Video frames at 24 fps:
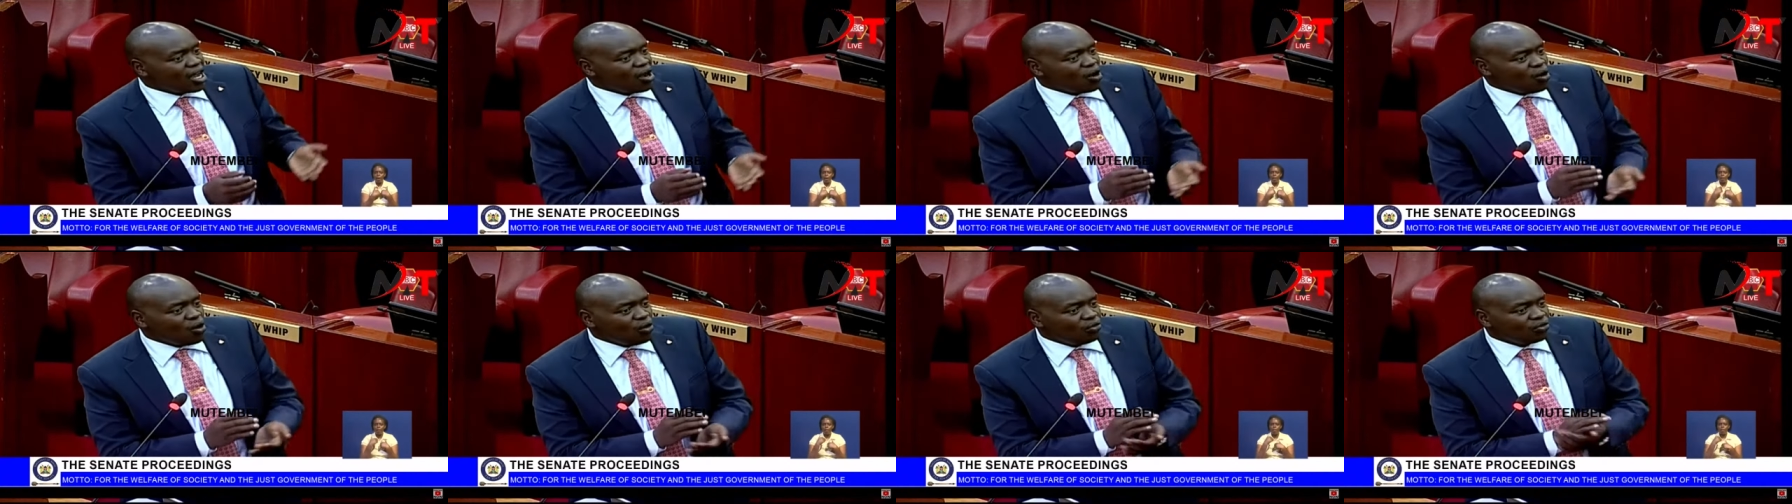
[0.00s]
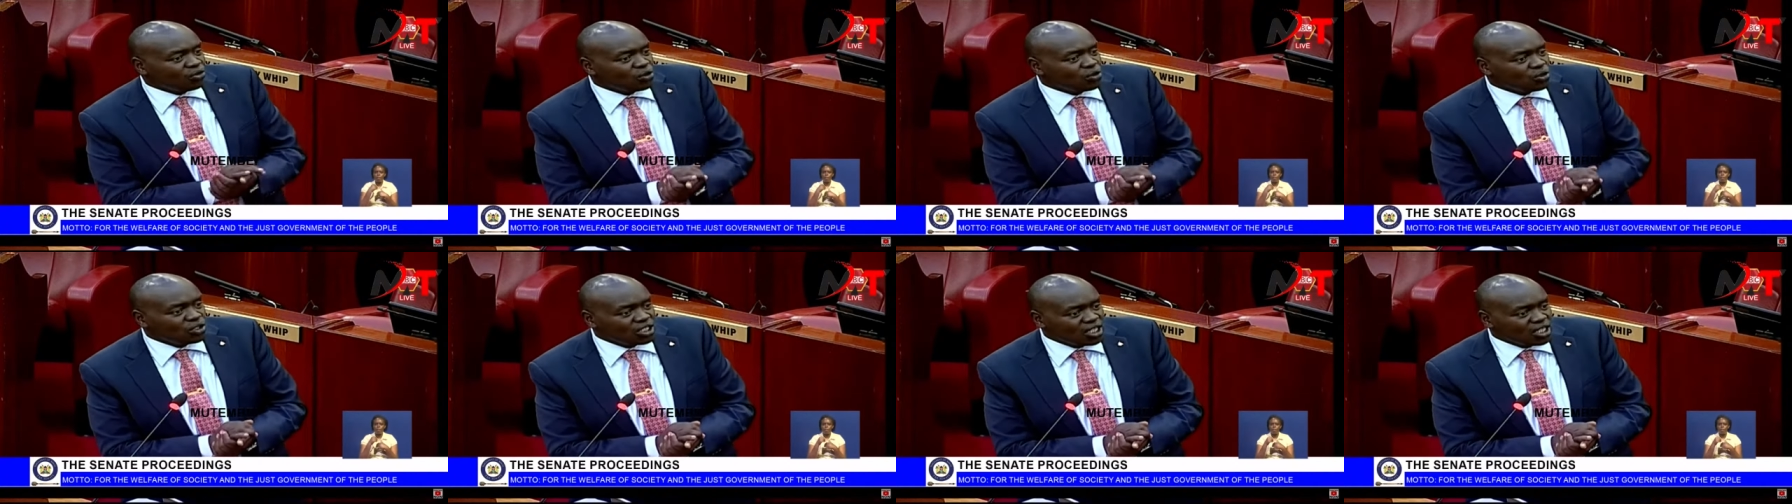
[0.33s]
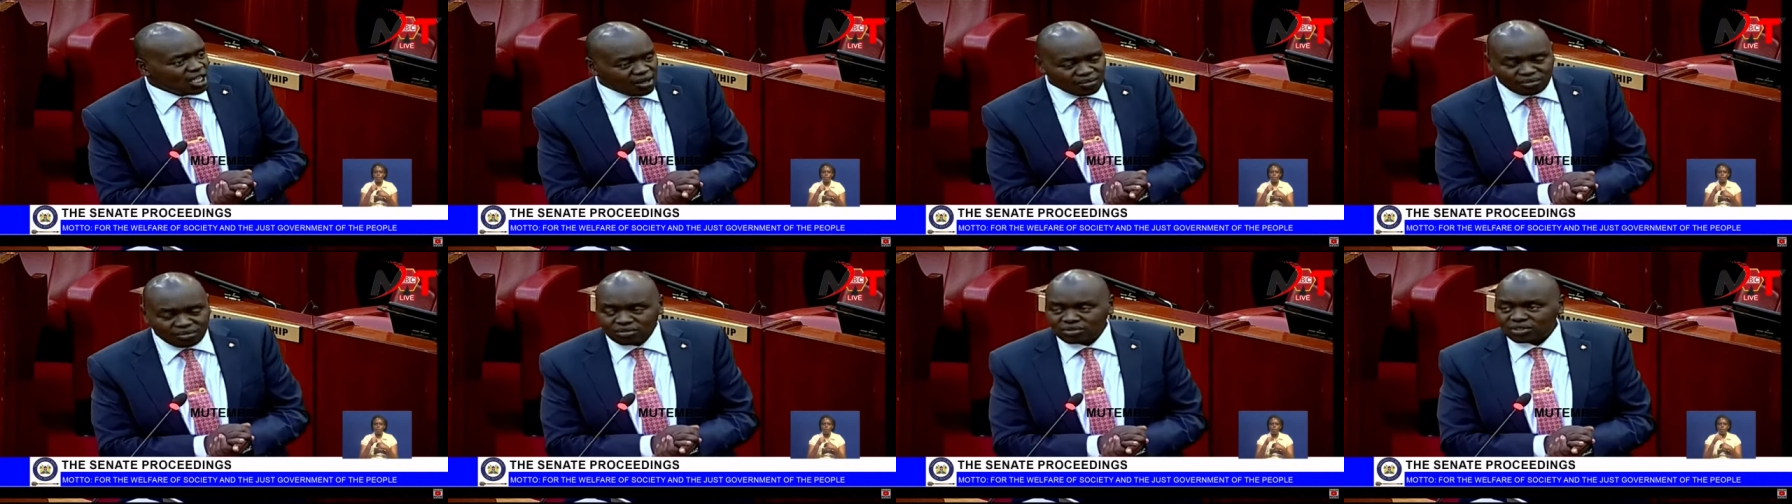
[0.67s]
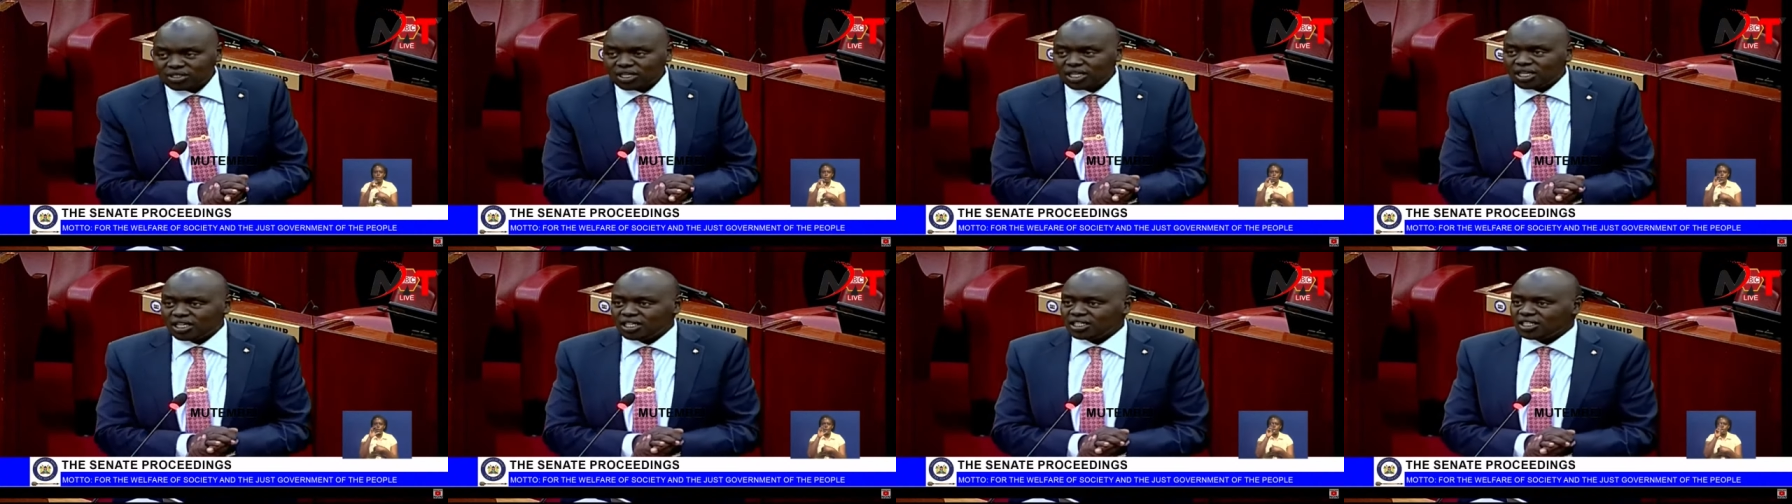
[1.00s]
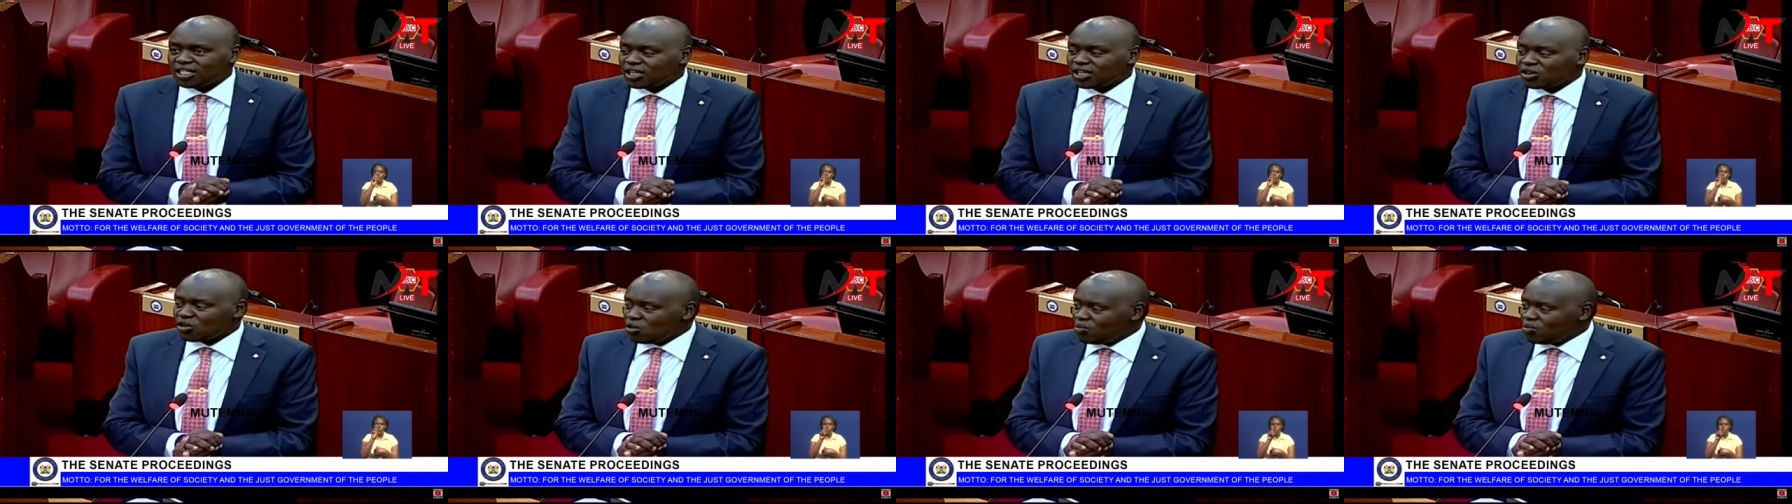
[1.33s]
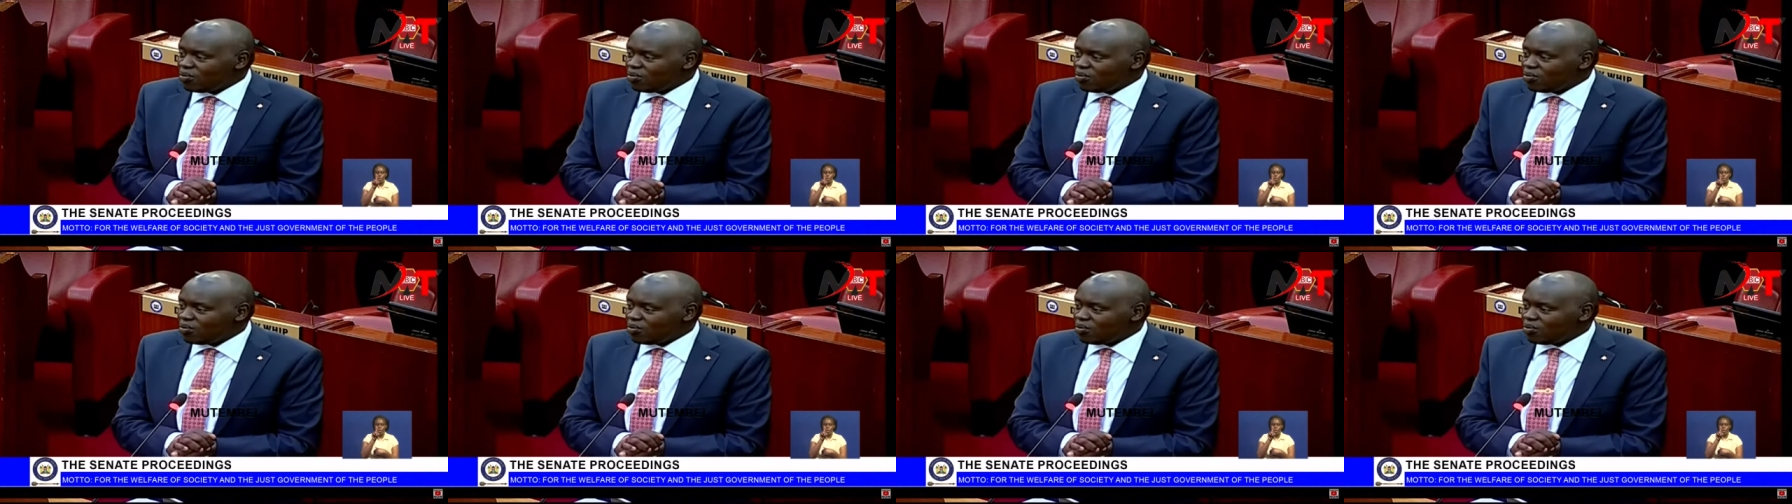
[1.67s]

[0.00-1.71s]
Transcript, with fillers: of UDM, Senator